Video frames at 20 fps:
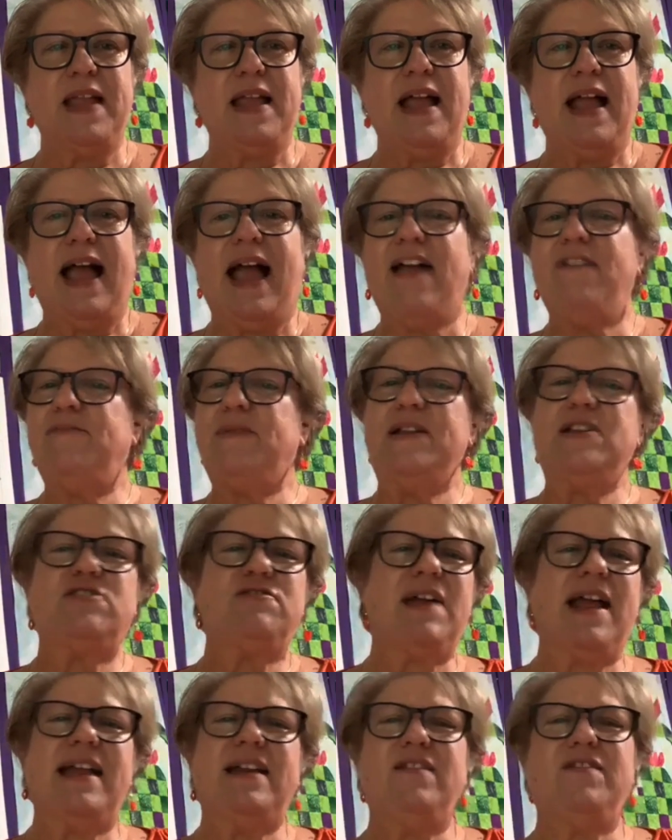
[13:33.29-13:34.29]
I've been
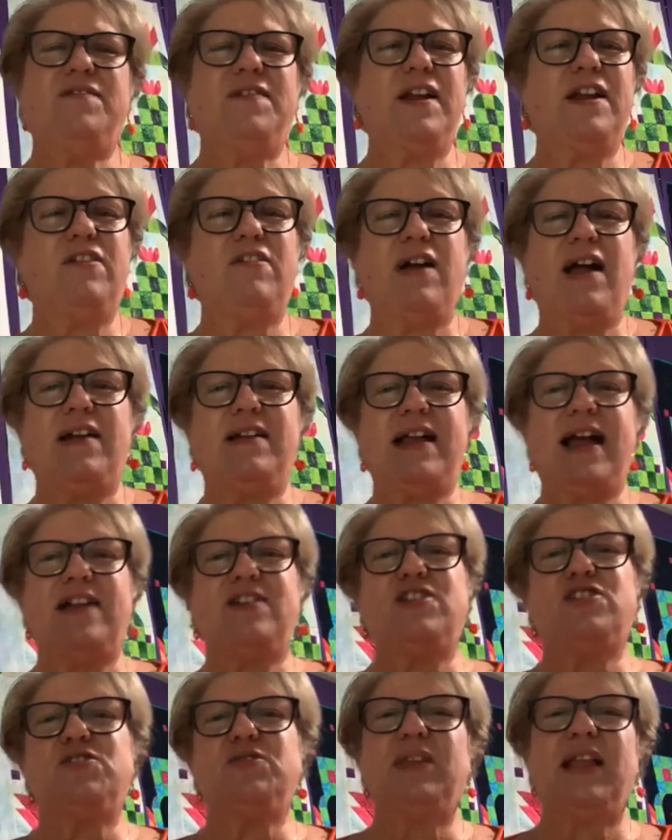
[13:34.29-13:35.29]
trying to figure out how to
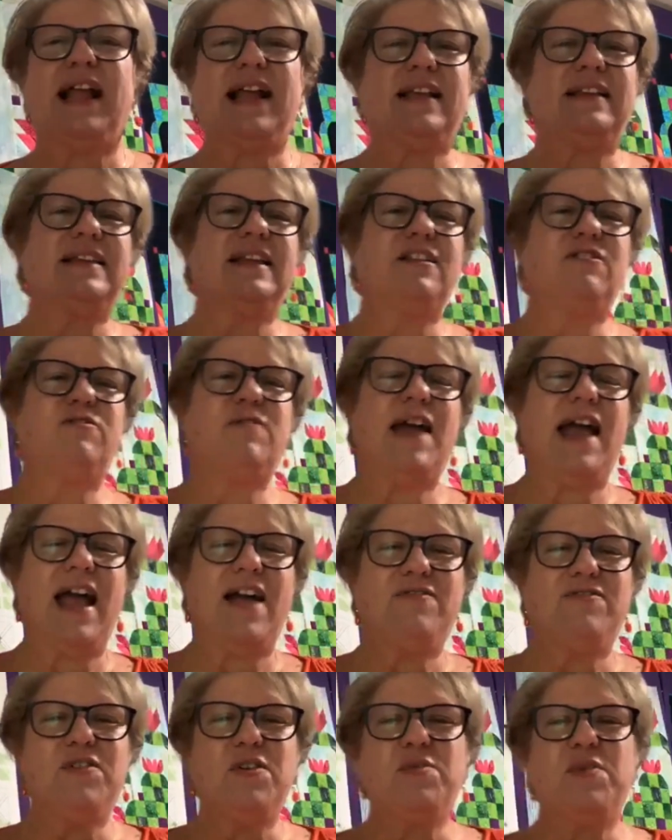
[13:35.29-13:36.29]
do like a little
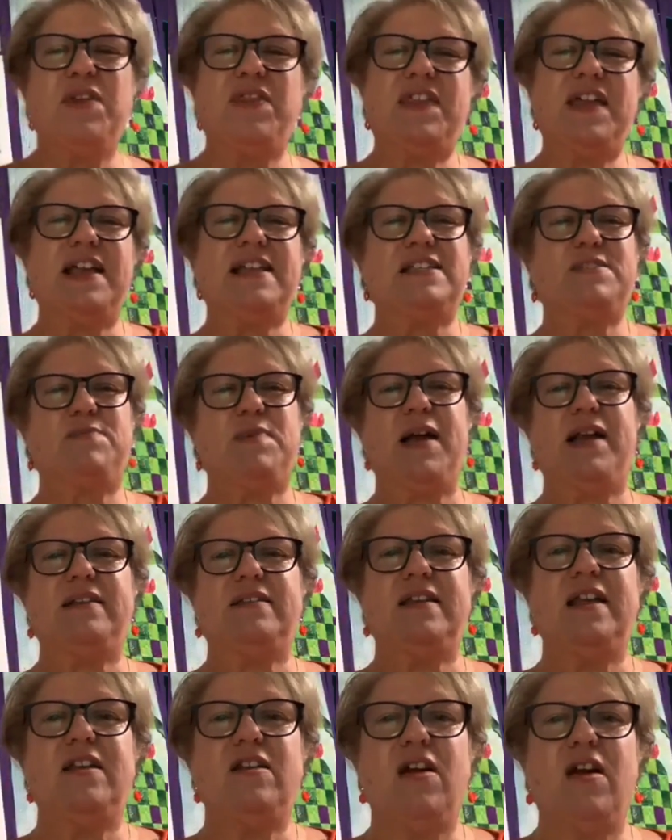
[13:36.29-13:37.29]
raffle with this, but
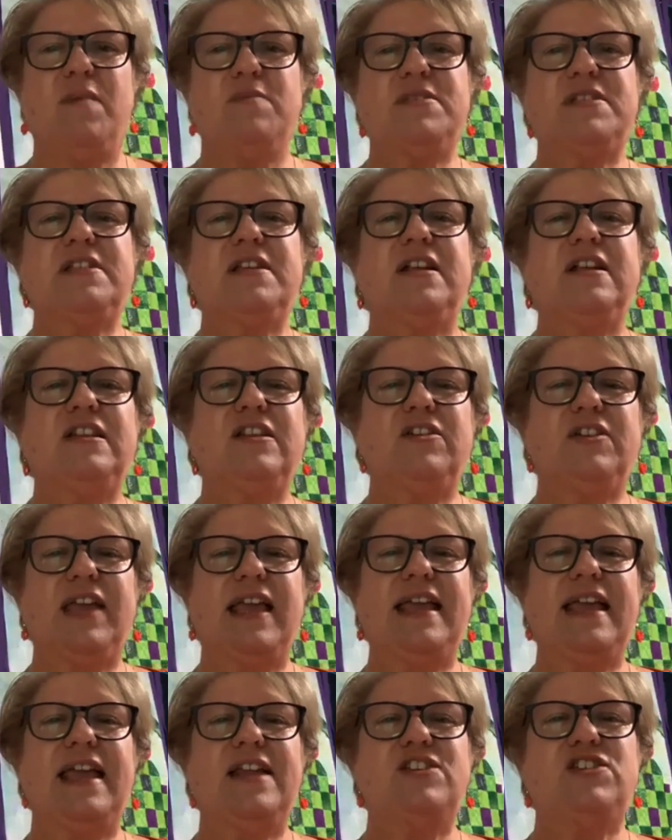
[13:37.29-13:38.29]
I'm still looking
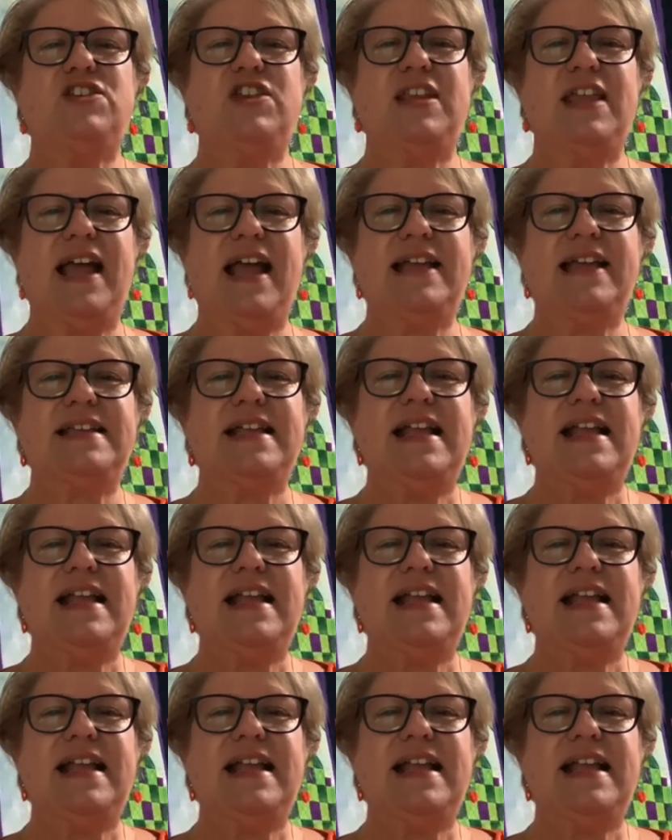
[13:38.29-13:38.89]
into that.